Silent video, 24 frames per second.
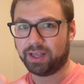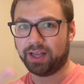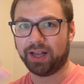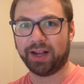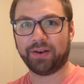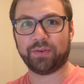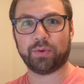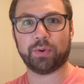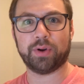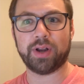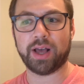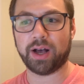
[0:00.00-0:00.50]

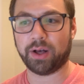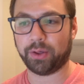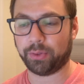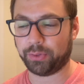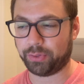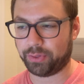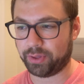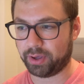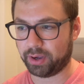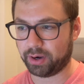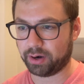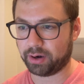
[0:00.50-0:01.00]
everyone
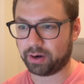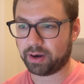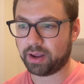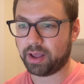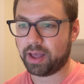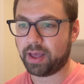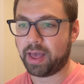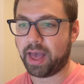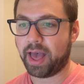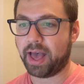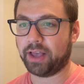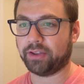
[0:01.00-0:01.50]
out there
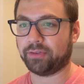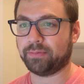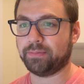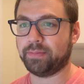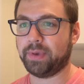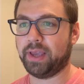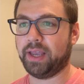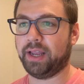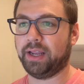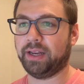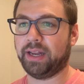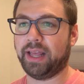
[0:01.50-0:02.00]
has
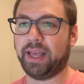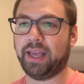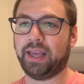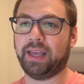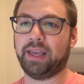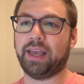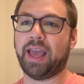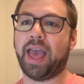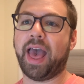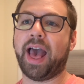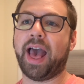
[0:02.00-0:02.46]
made a